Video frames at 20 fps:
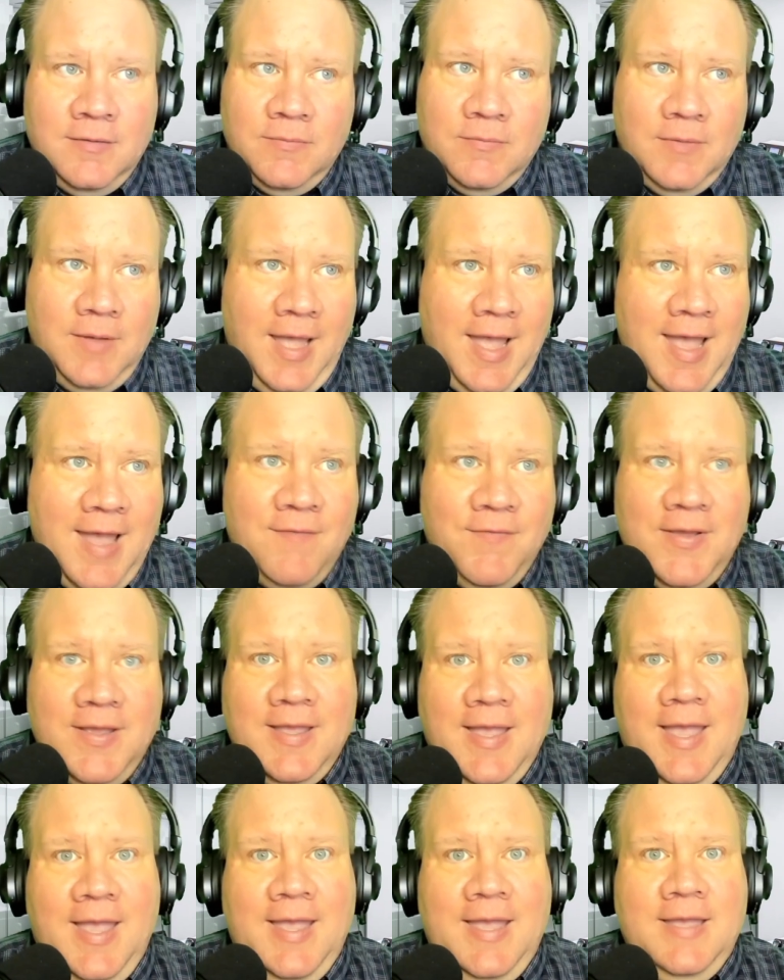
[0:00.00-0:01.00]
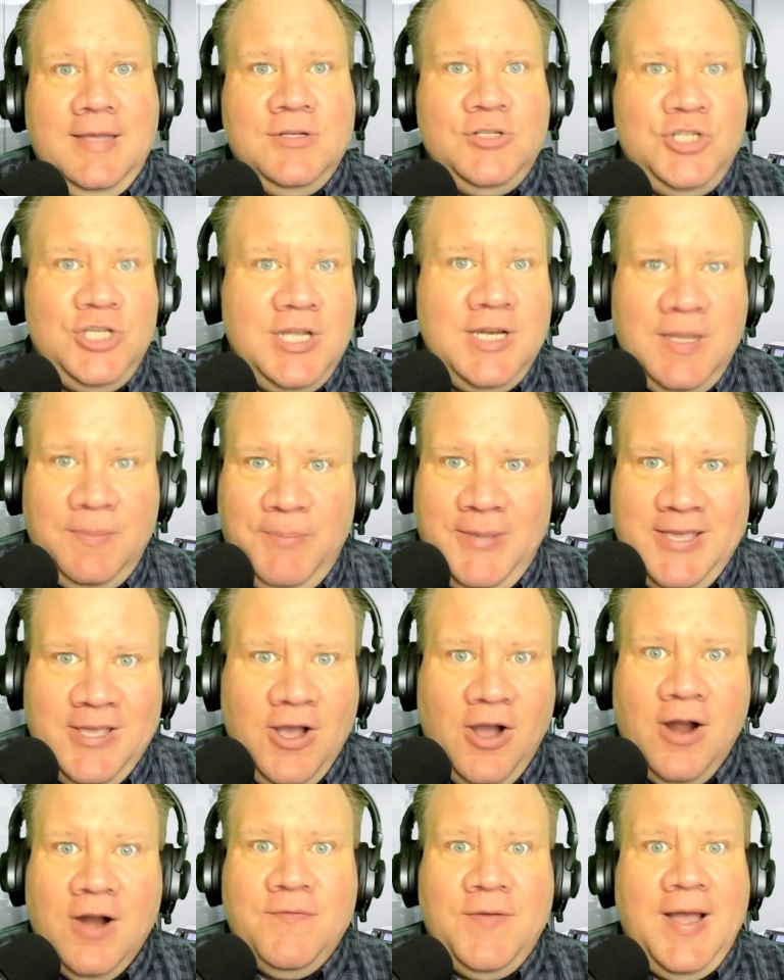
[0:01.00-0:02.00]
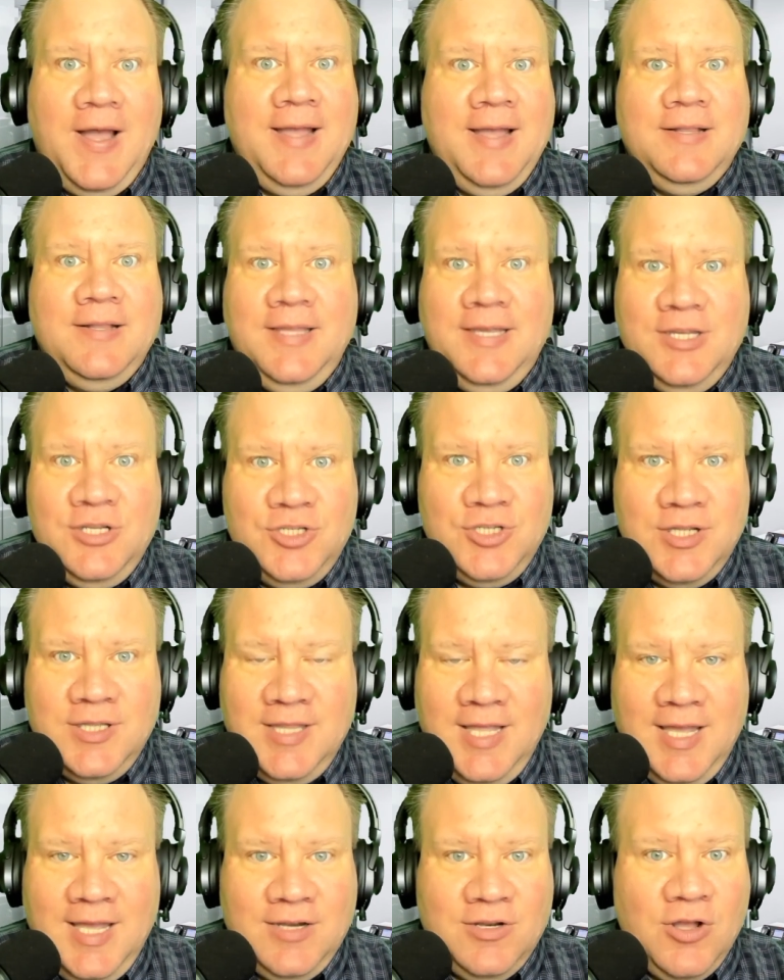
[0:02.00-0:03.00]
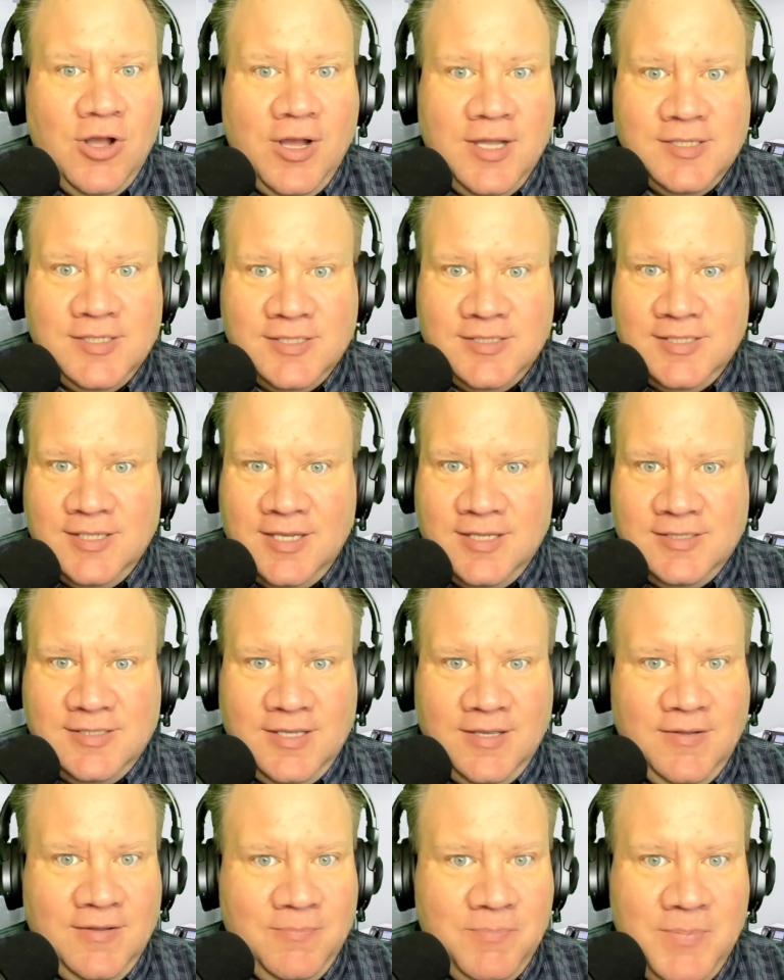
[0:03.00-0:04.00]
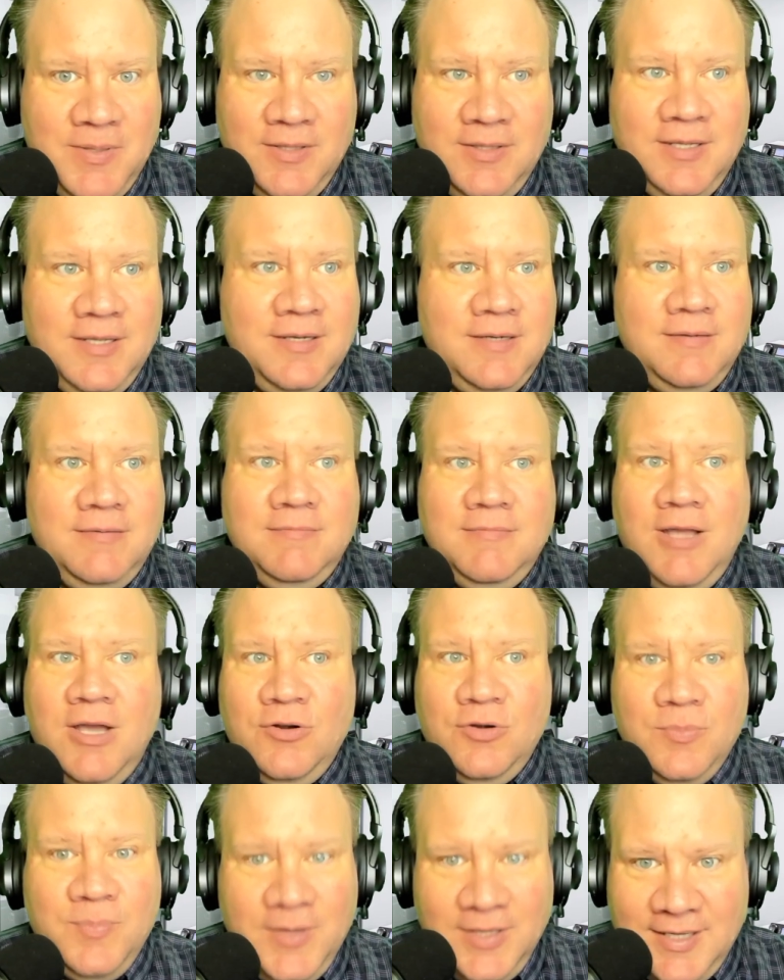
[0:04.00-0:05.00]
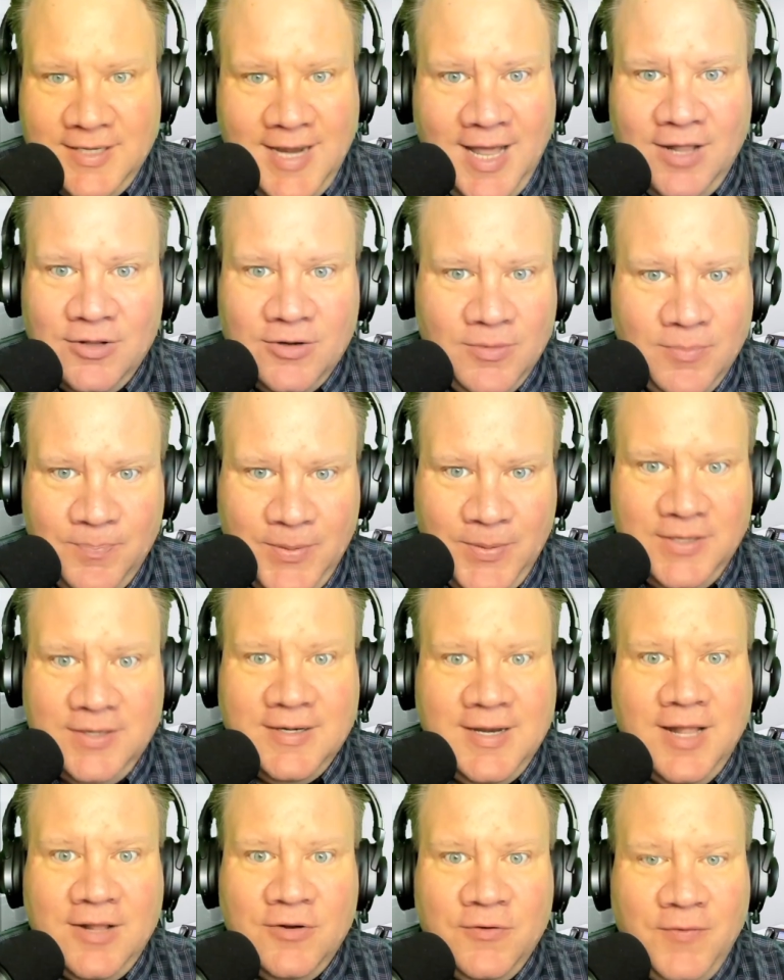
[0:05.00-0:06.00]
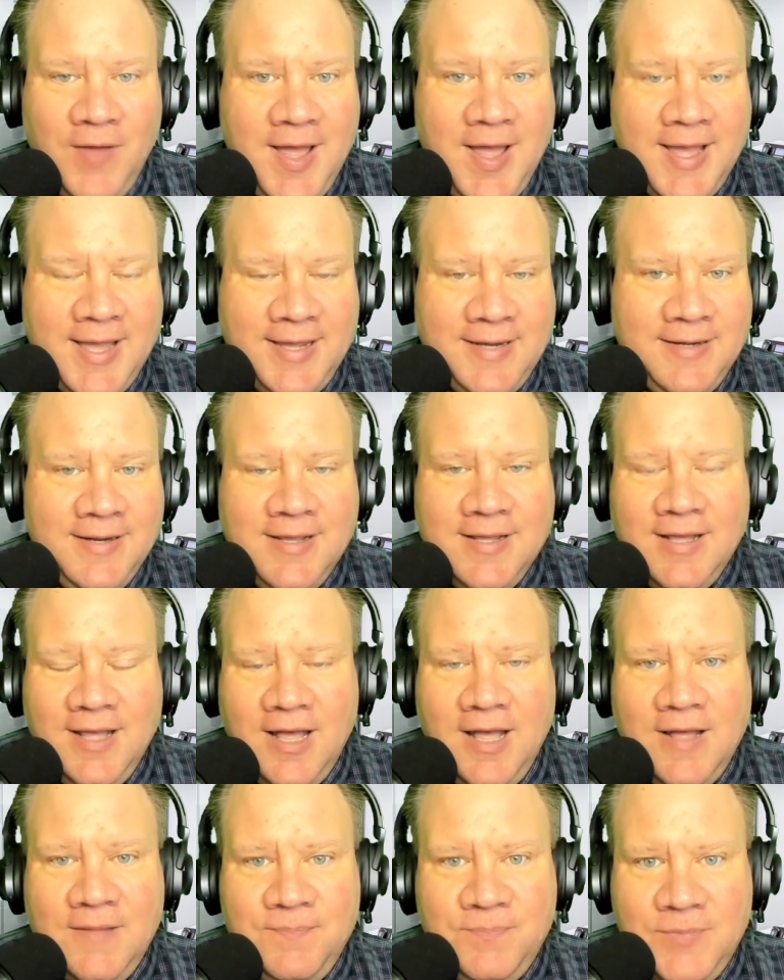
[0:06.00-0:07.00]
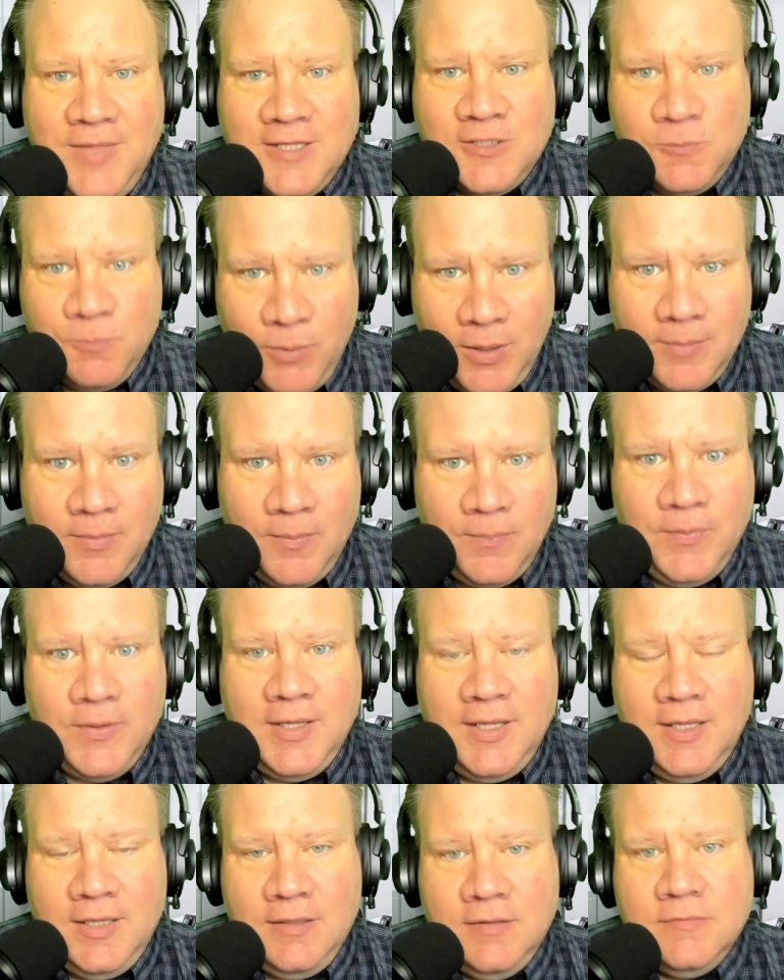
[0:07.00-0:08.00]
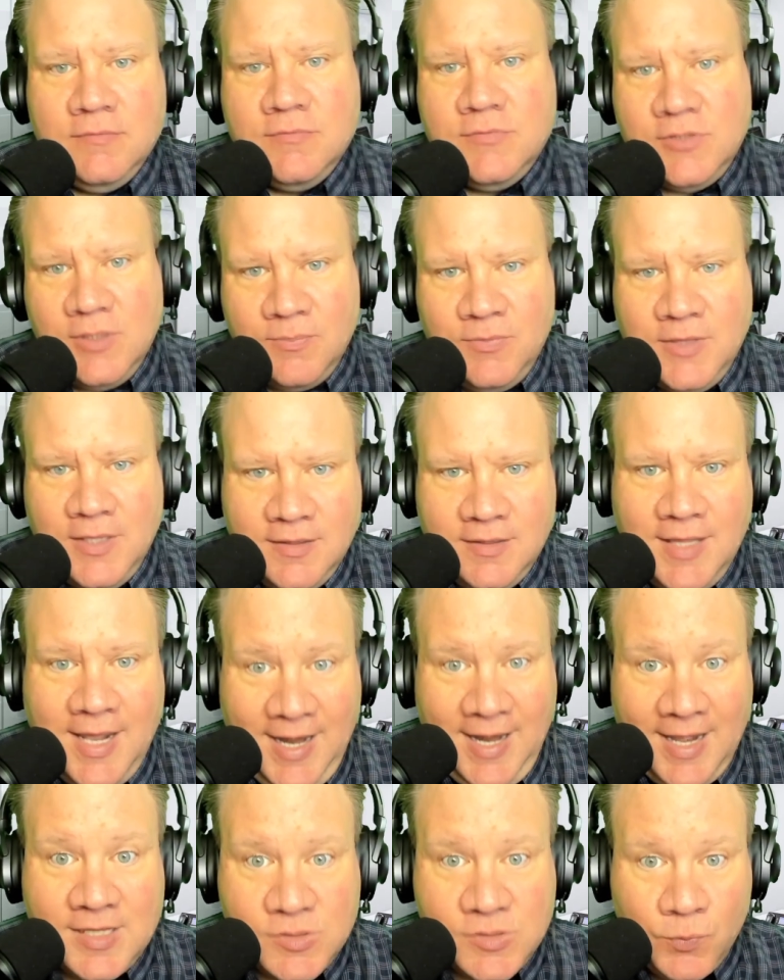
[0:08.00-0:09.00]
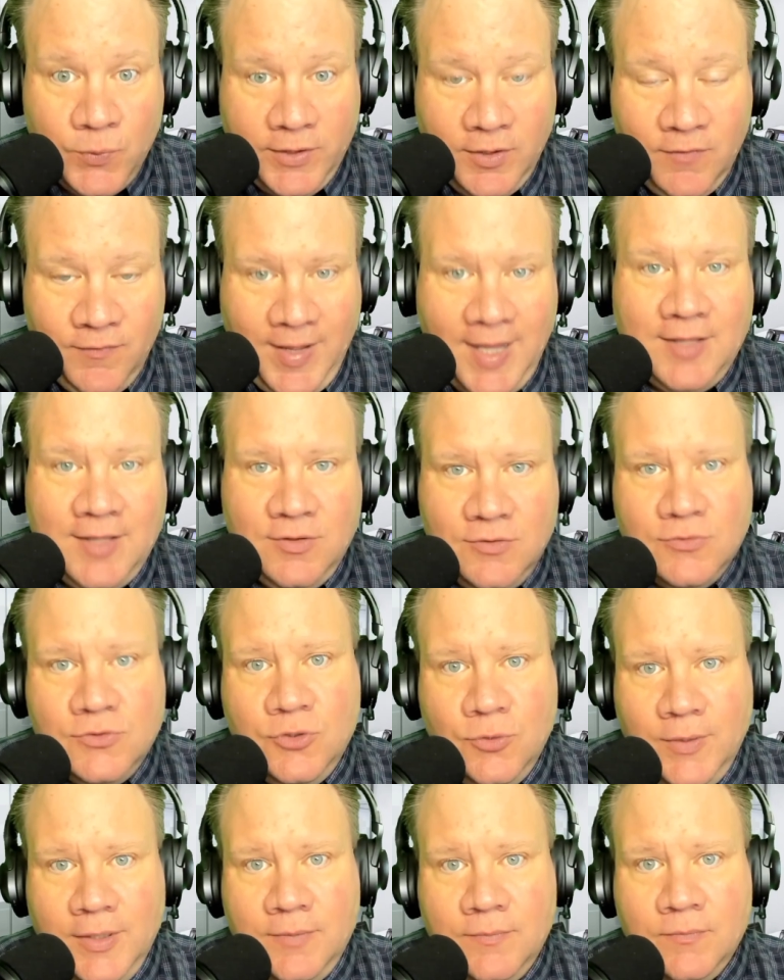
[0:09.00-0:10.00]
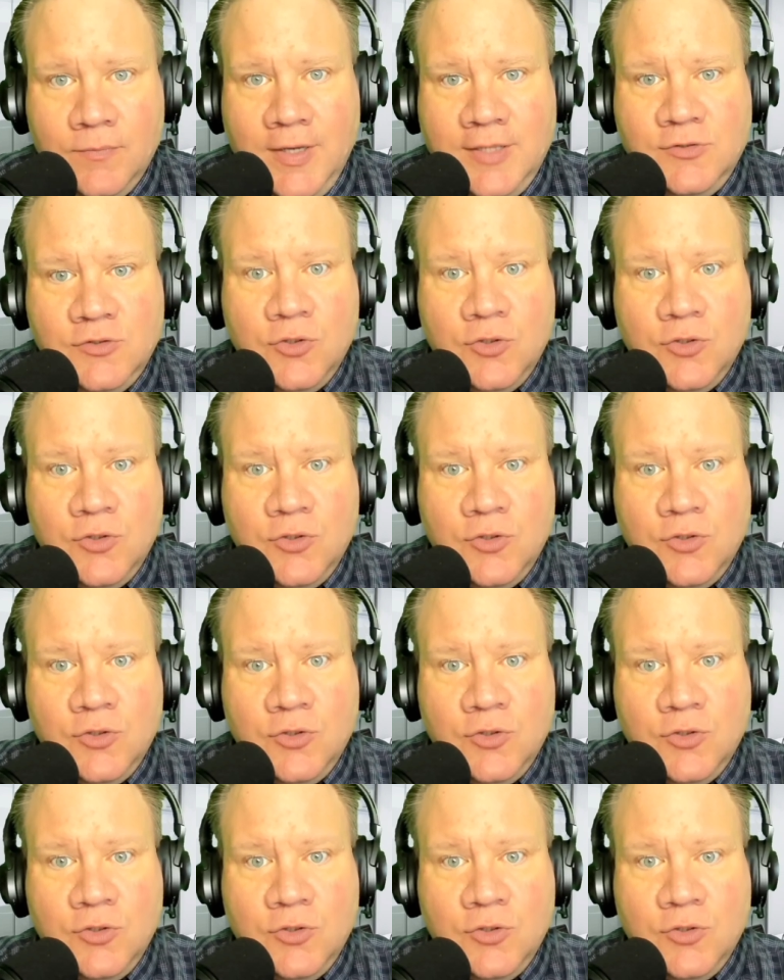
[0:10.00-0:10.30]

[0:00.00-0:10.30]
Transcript: having a GDPR violation that causes us $100 million, $1 billion fine, that's probably something that has real value to it, right?